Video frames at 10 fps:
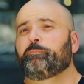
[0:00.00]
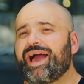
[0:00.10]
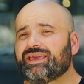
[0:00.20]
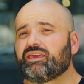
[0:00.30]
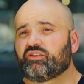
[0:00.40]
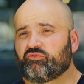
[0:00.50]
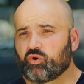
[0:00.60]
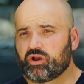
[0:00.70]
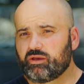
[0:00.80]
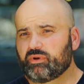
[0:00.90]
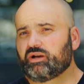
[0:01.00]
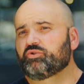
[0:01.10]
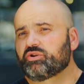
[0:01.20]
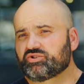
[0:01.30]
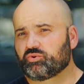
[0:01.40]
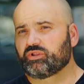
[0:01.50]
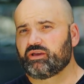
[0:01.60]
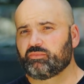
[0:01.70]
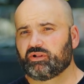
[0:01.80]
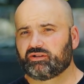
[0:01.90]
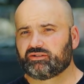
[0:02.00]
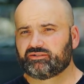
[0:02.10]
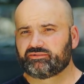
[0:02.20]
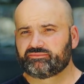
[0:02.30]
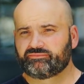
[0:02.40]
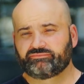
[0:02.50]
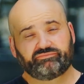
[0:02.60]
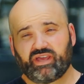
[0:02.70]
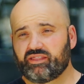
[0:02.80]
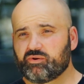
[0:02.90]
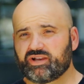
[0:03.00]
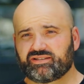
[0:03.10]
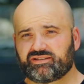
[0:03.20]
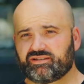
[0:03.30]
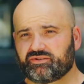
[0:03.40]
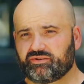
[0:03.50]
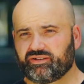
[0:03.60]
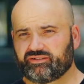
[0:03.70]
packing it for him under his own label. And the rest is history.